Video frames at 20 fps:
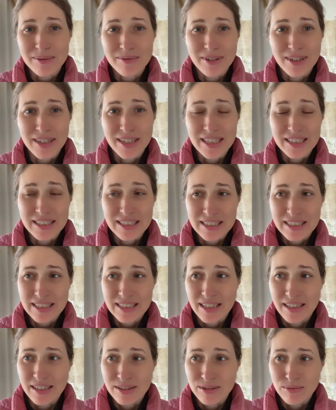But
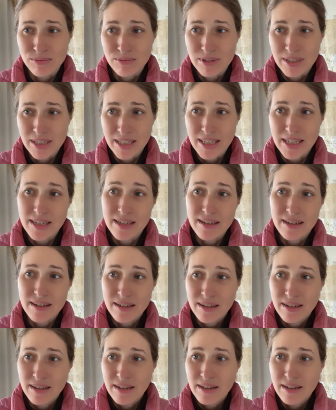it's really